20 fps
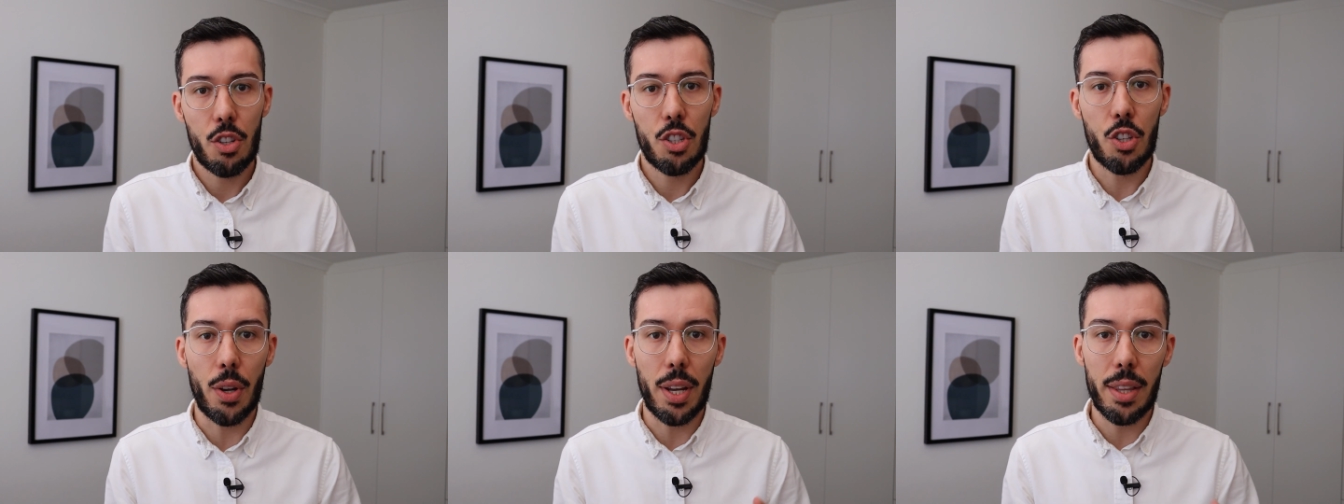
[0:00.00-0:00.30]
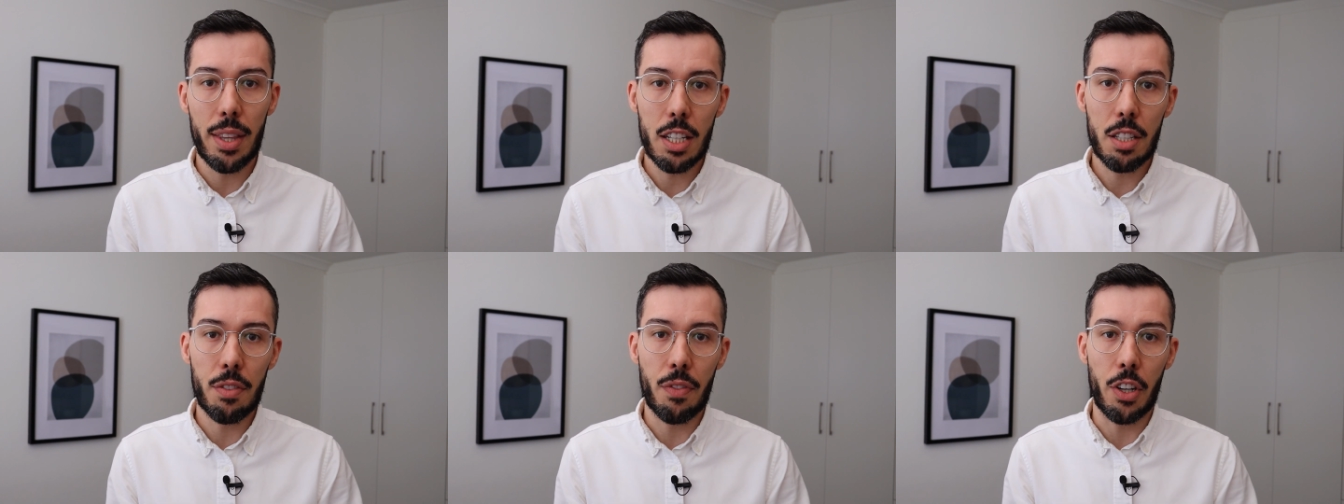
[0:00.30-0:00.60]
So
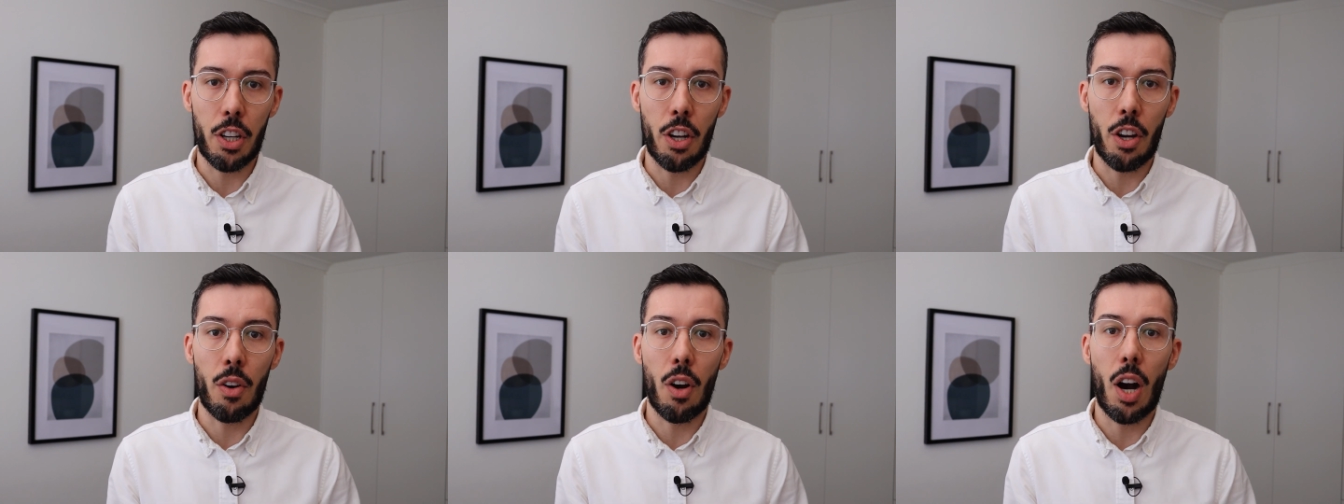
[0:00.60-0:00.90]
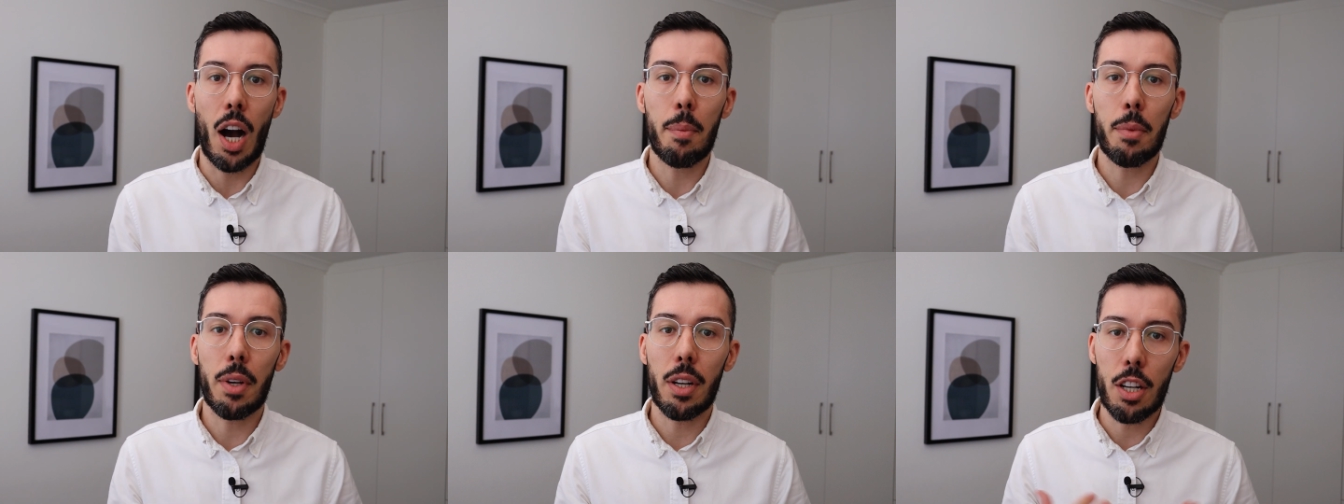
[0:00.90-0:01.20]
in this video,
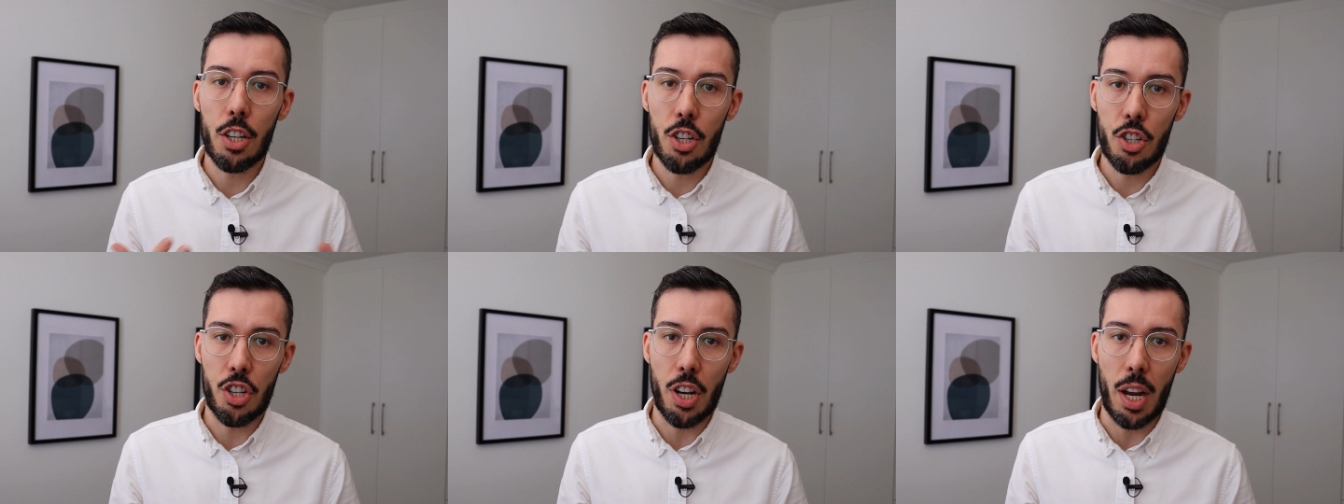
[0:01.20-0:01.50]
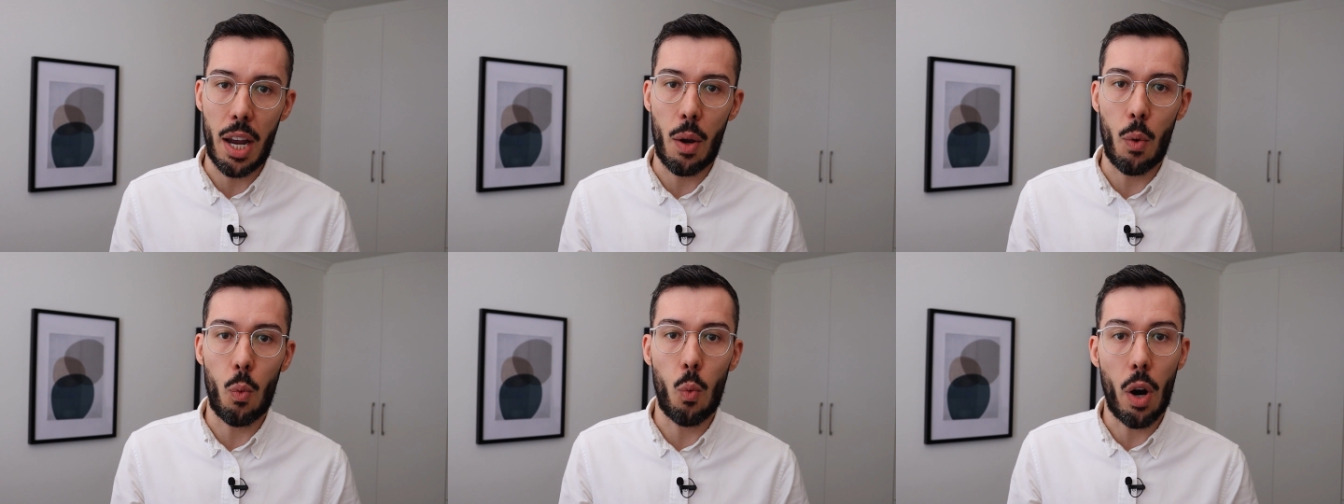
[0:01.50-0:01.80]
I'm going to
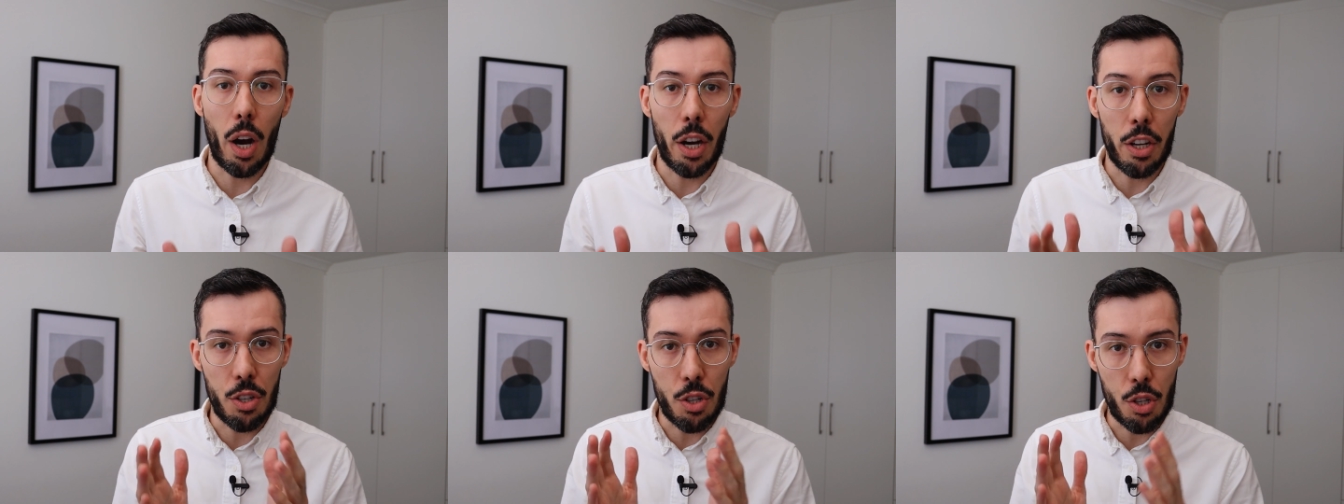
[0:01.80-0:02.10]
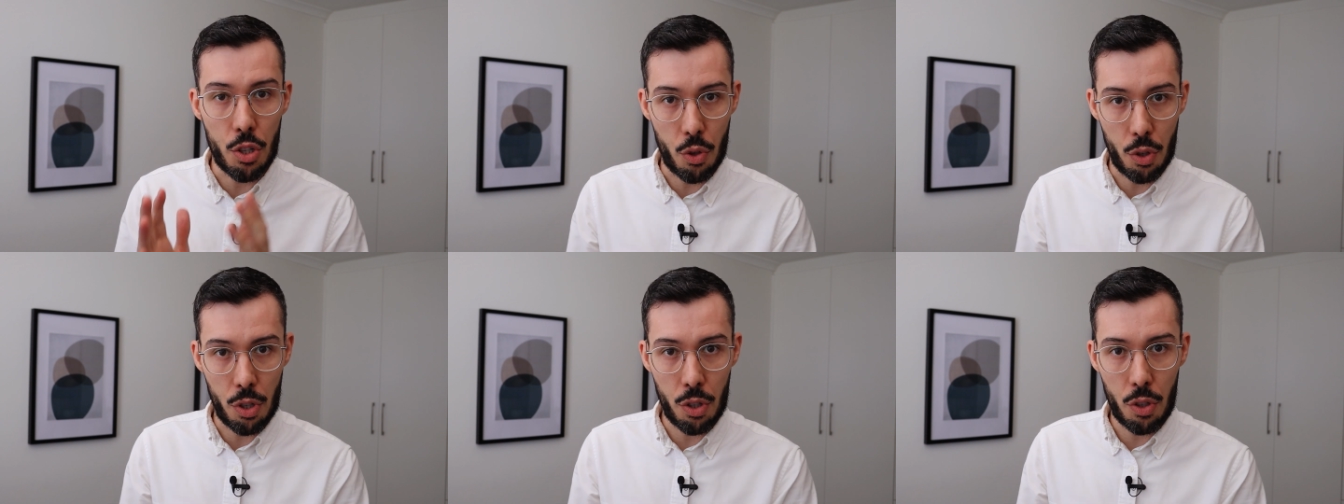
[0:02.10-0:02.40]
share why you
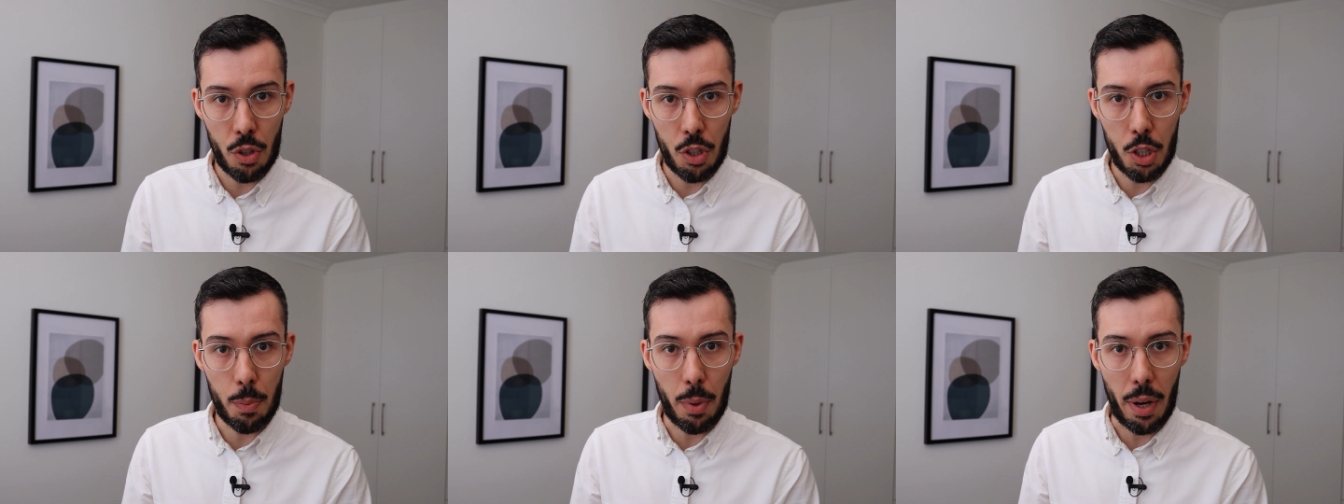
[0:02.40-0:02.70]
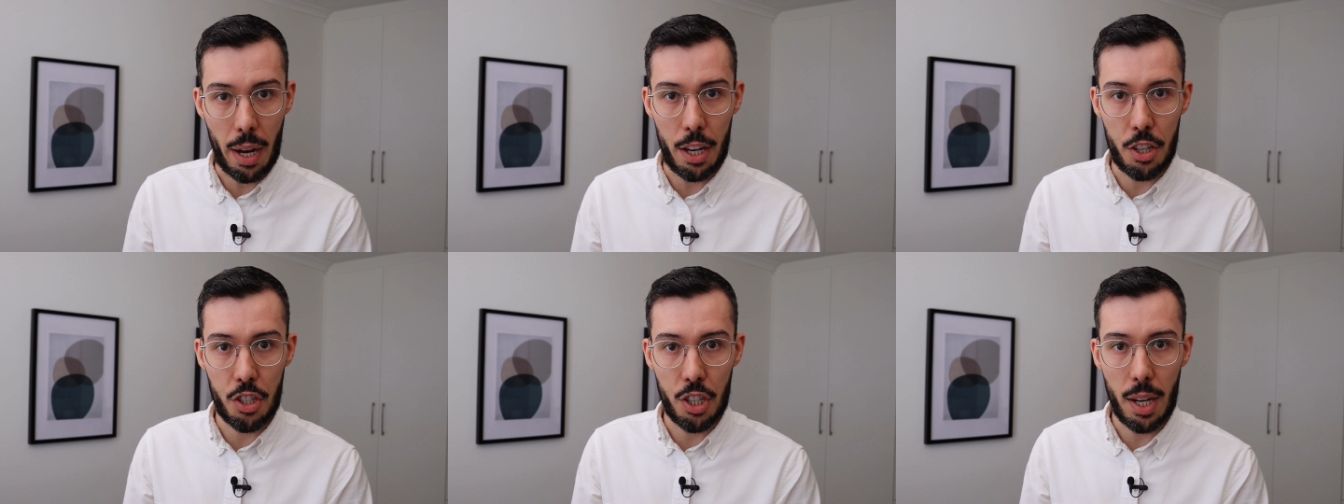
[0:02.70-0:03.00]
shouldn't use
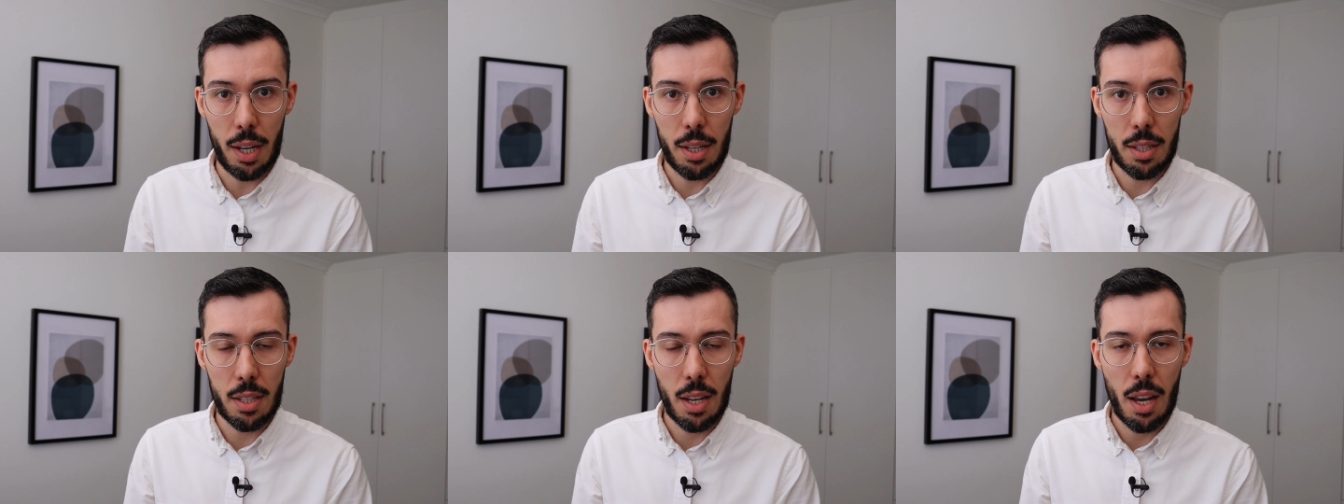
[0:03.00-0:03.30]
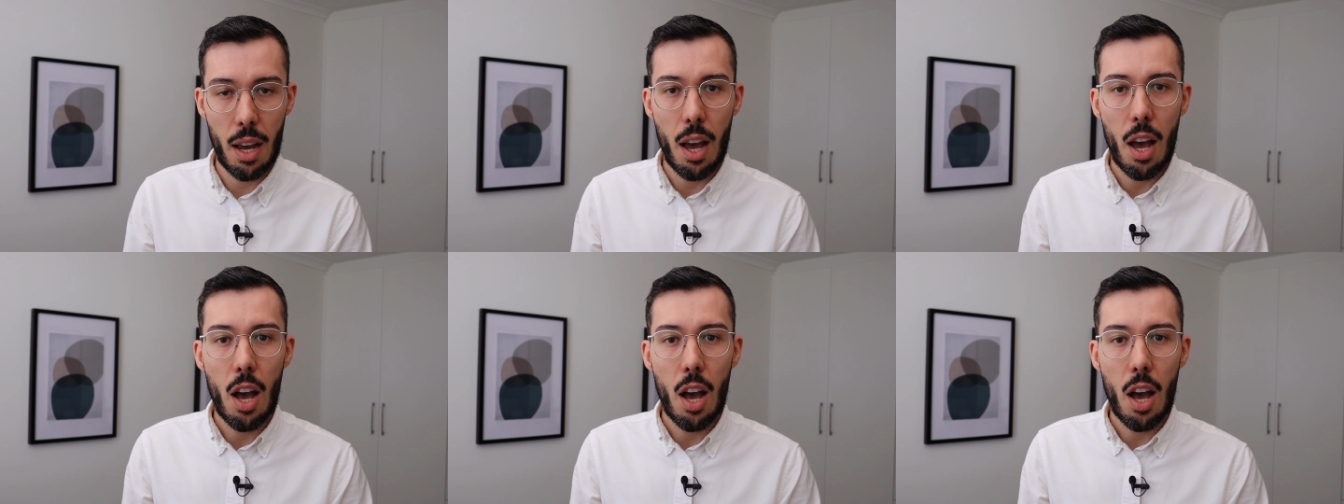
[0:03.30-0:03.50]
pie charts.